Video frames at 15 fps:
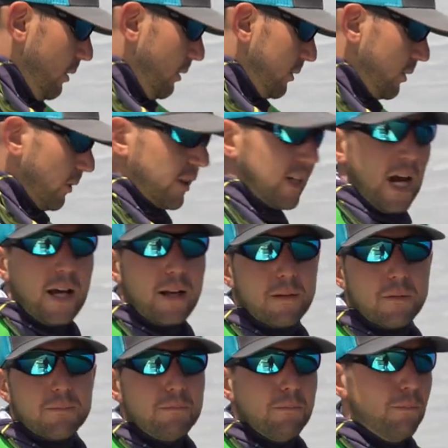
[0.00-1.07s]
So the kind
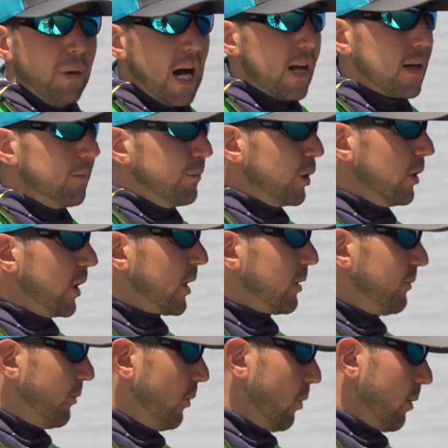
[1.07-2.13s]
of bottom you're
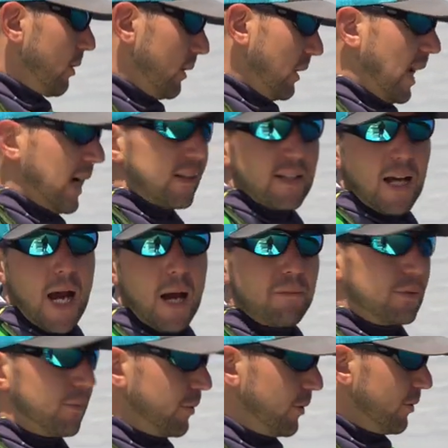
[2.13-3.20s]
looking for a lot of
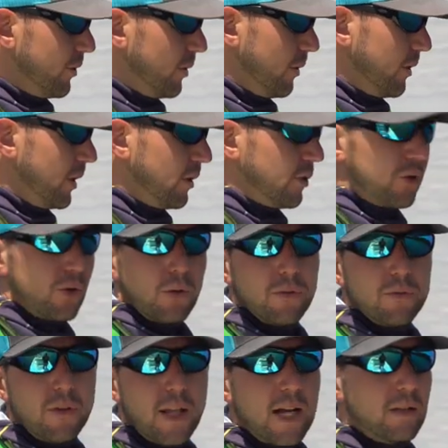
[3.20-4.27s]
times when you're doing
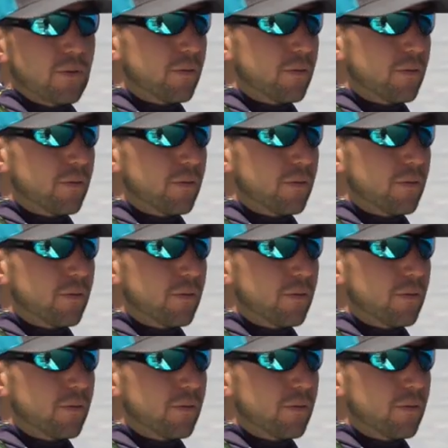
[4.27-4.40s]
inshore flats